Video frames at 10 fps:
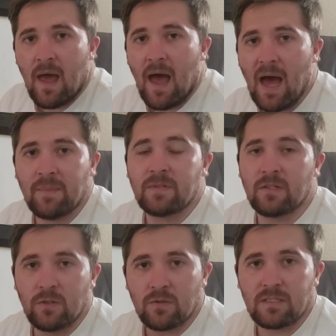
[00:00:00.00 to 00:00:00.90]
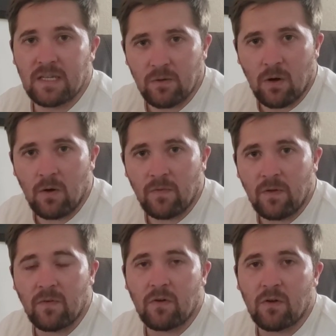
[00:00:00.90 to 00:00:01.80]
absolute zero, if you
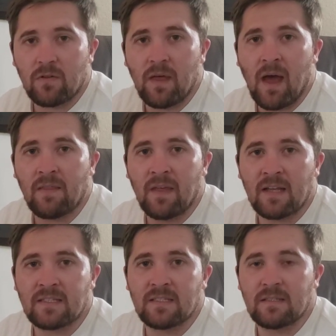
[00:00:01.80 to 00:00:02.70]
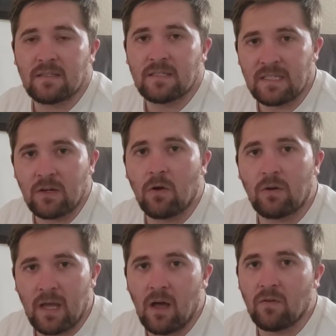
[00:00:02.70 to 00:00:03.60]
ever heard of that, that's 0
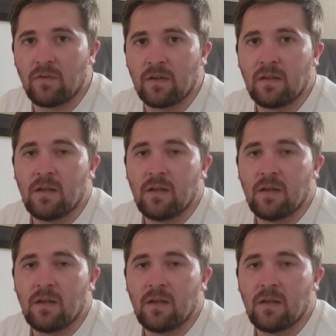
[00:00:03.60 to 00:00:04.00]
Kelvin.